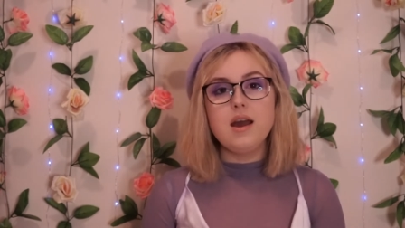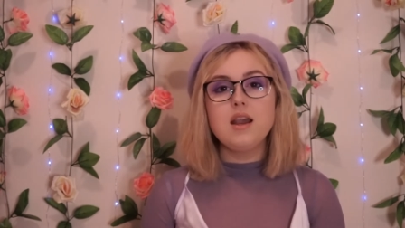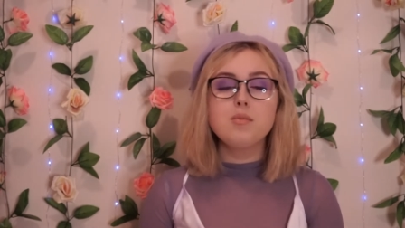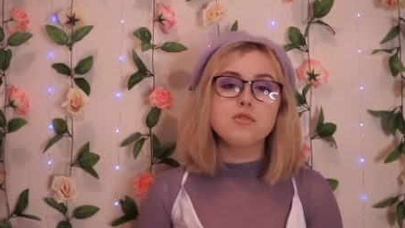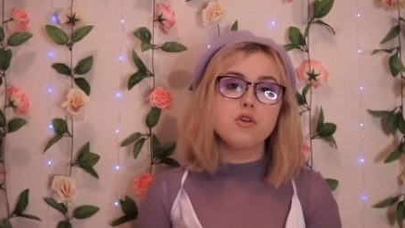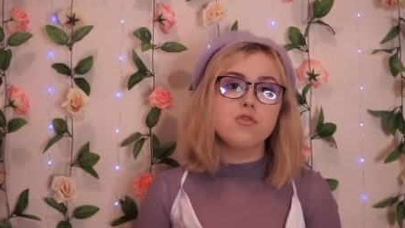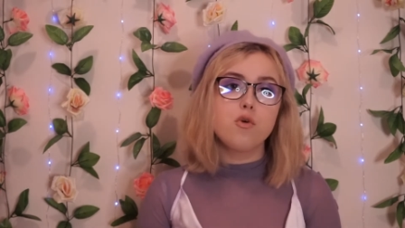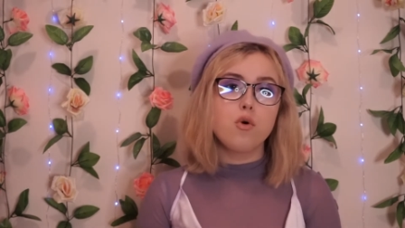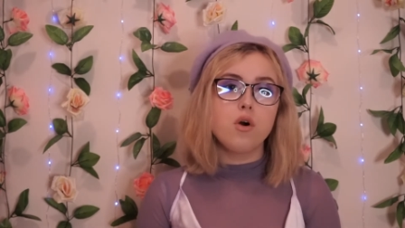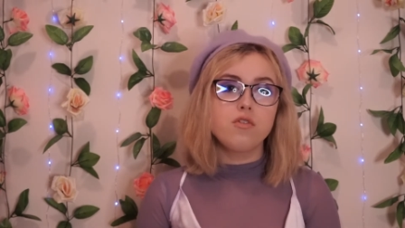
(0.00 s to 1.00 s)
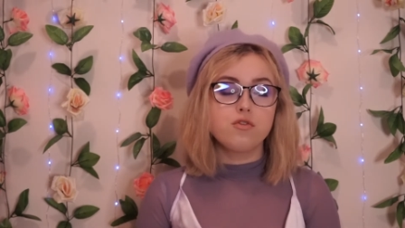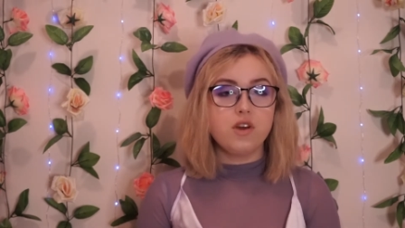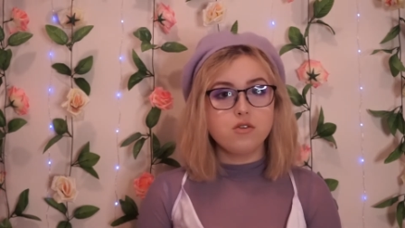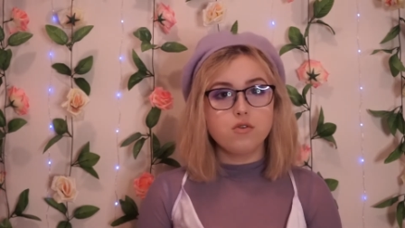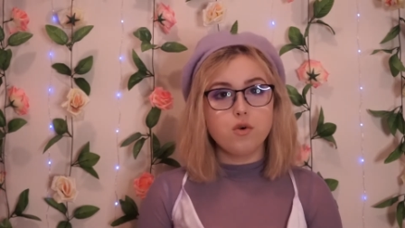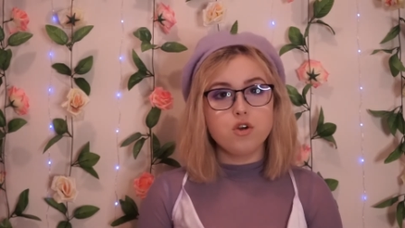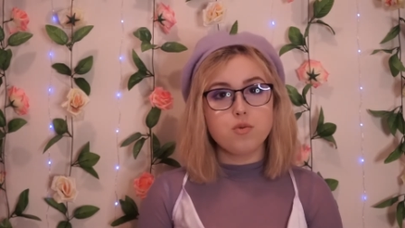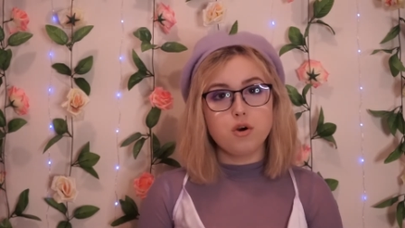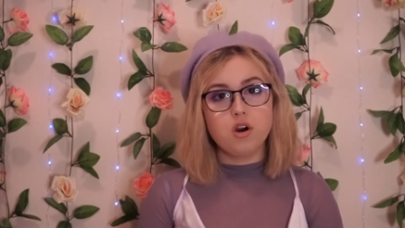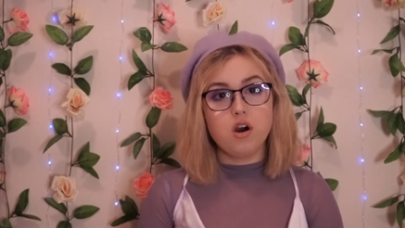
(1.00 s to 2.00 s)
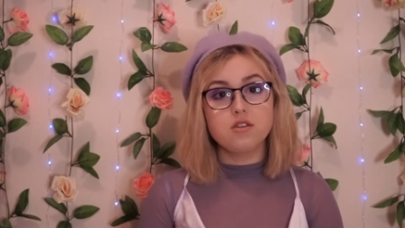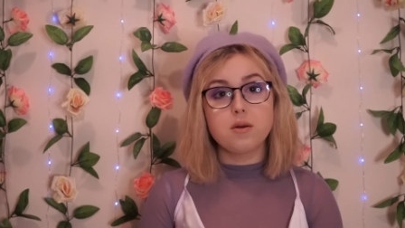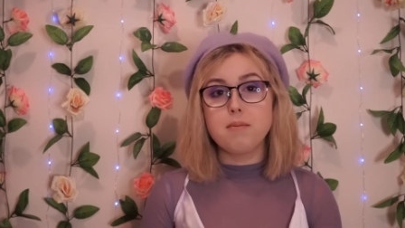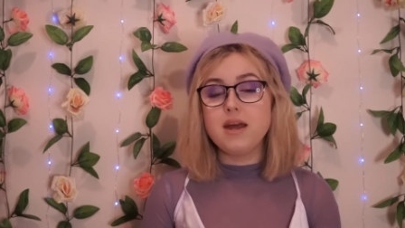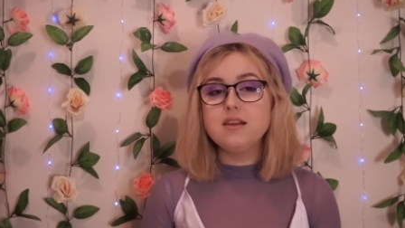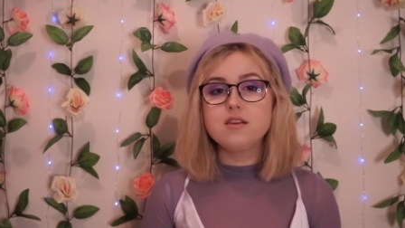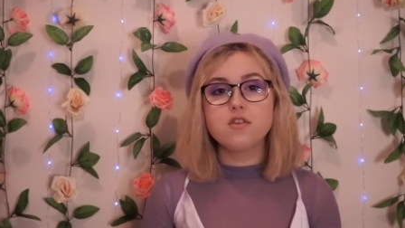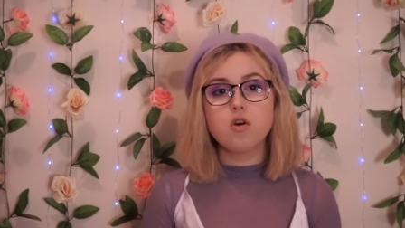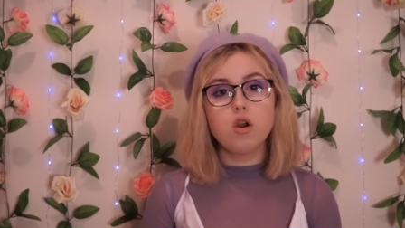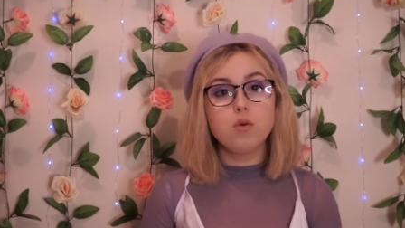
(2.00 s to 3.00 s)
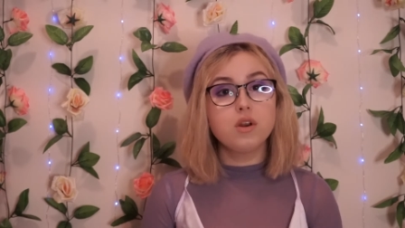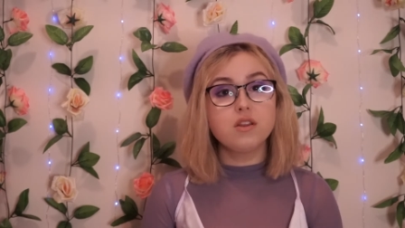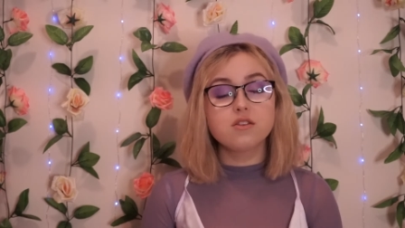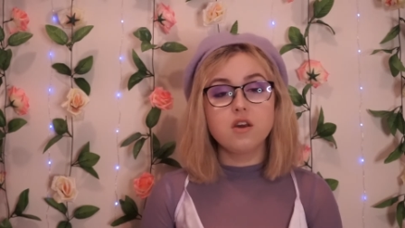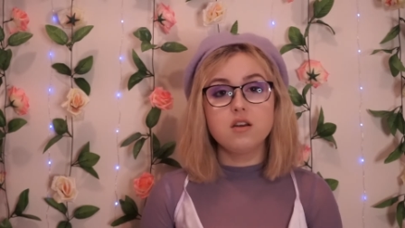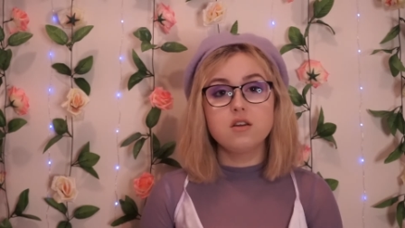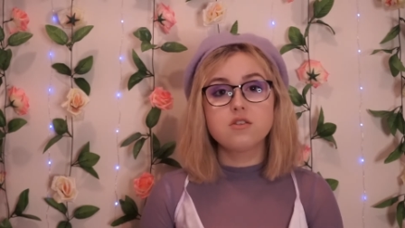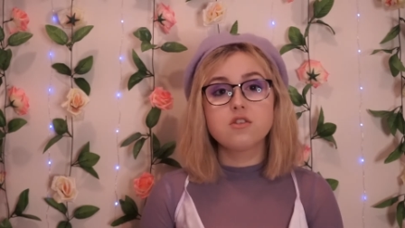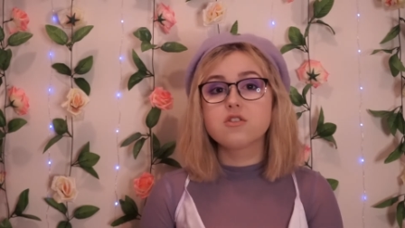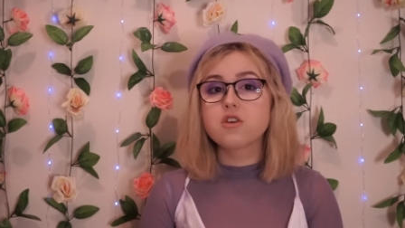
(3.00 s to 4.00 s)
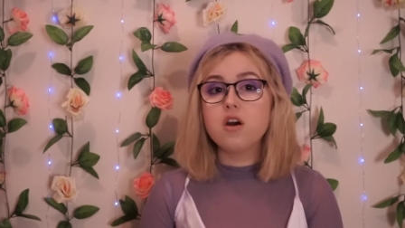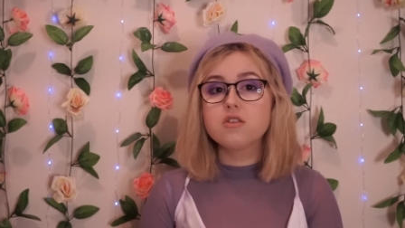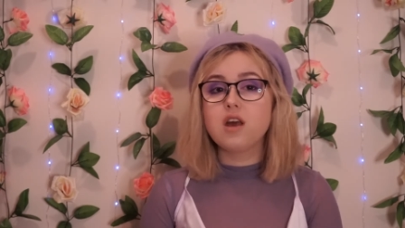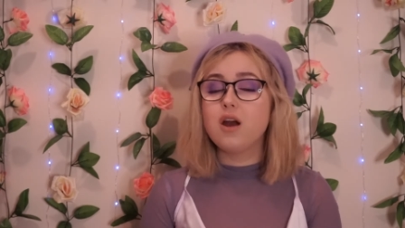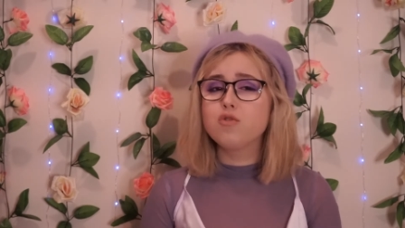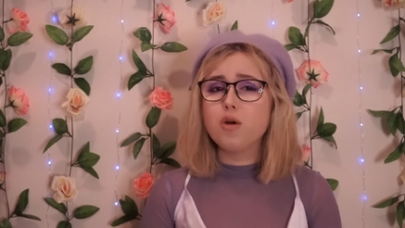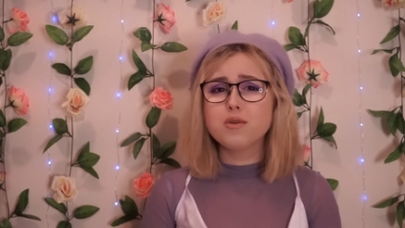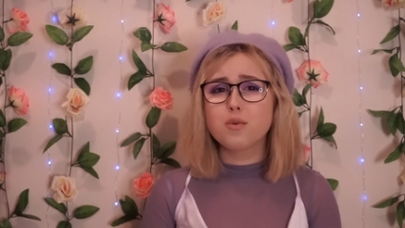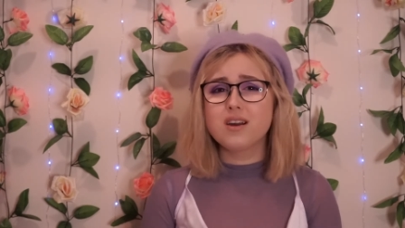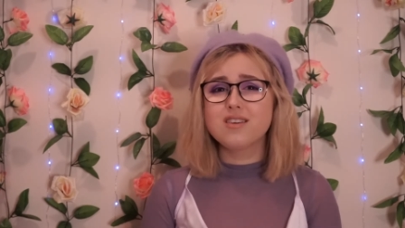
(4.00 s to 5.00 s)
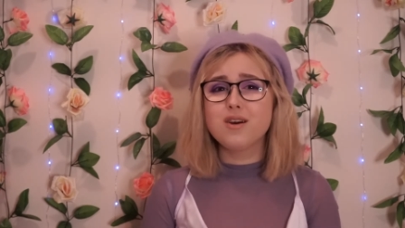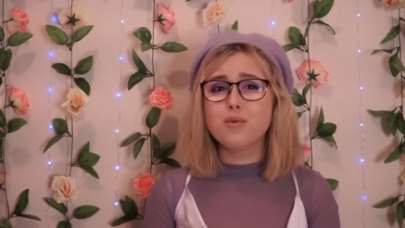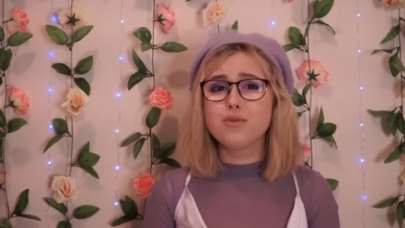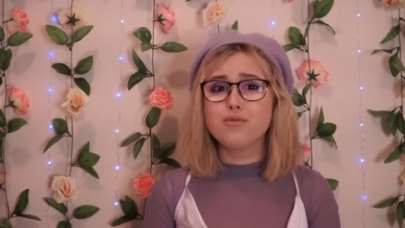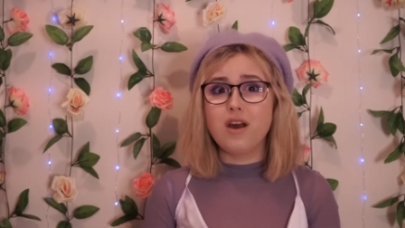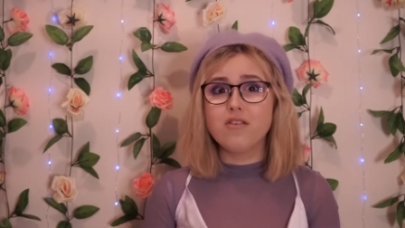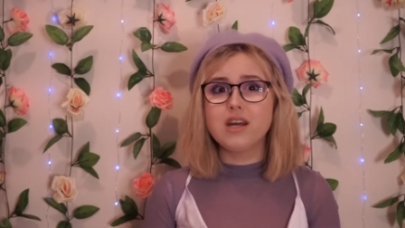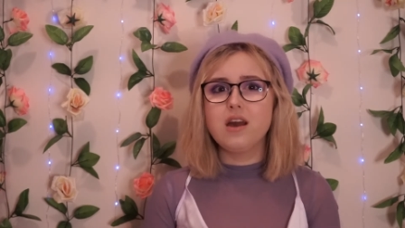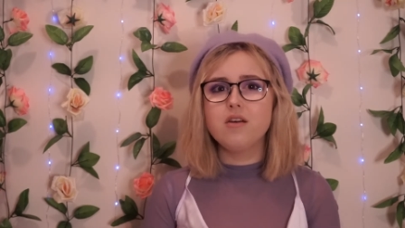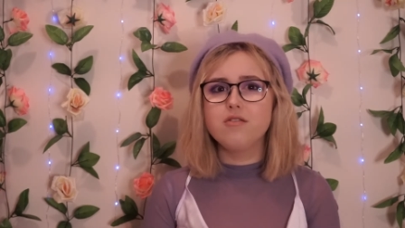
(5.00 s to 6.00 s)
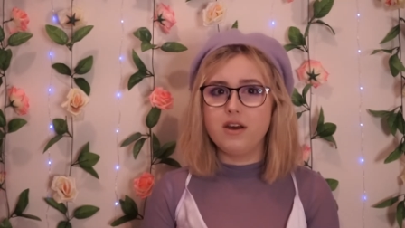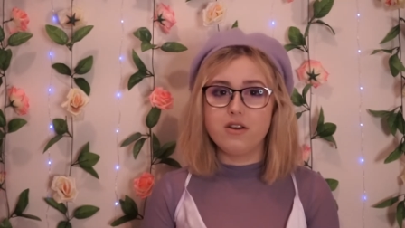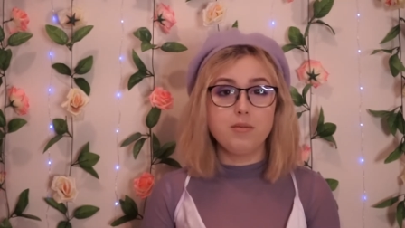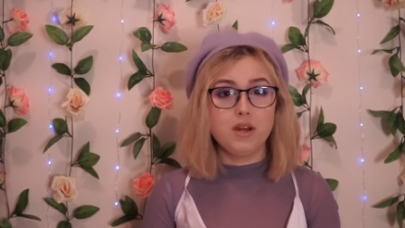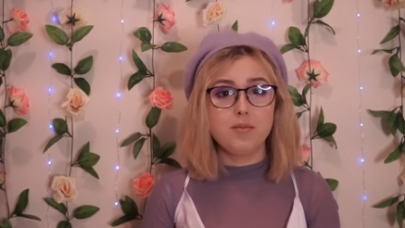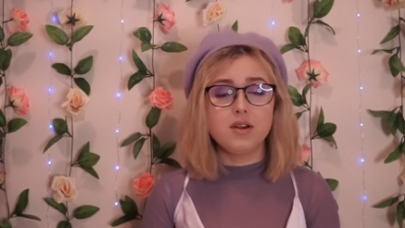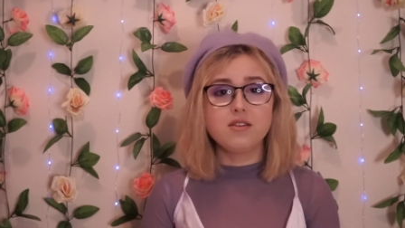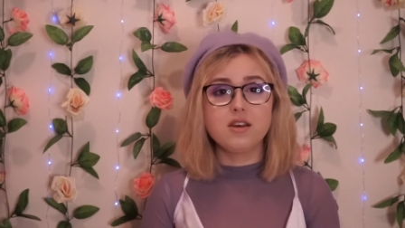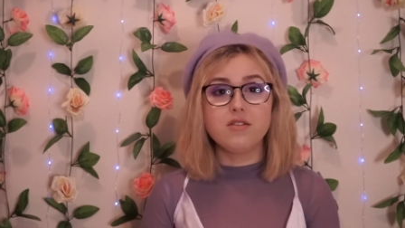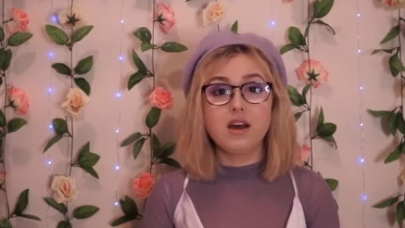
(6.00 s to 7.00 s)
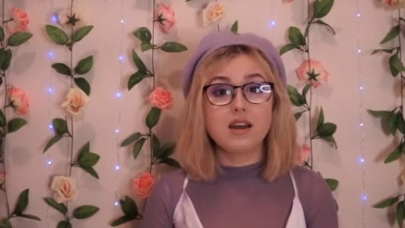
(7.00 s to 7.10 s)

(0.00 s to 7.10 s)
In episode 4 of the Fatal Voyage podcast, many different Hollywood insiders discuss how Robert Wagner was very, very manipulative and